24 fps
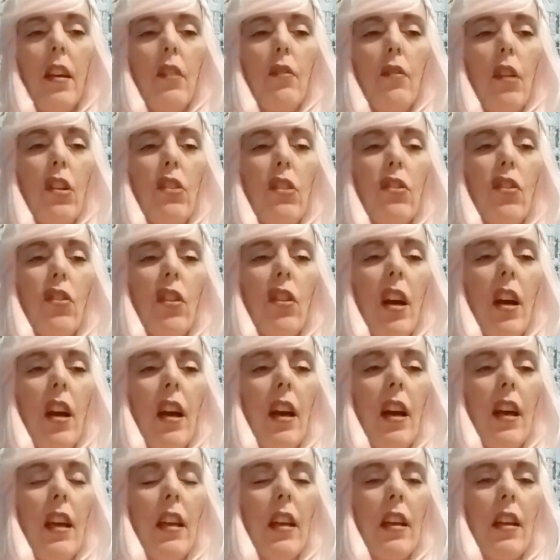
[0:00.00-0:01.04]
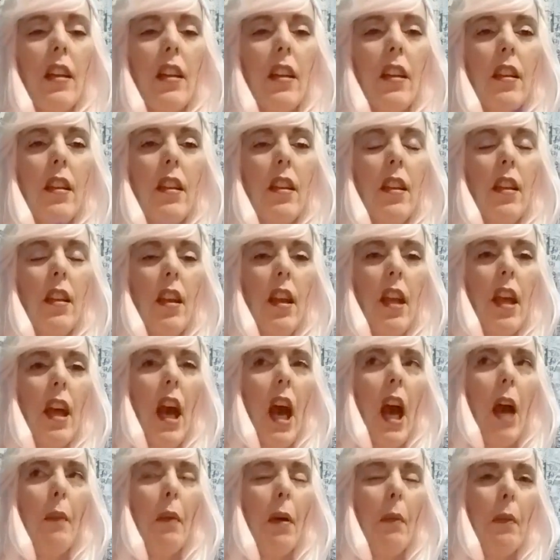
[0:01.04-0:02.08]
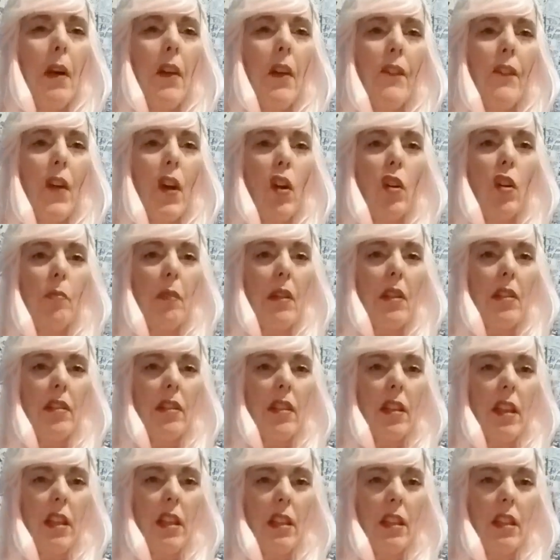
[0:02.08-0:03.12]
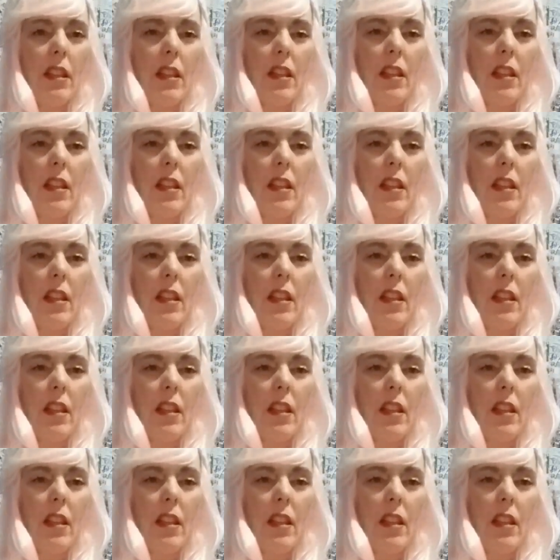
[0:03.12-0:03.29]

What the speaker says: Rachel Guy. I'm on my phone, Misty.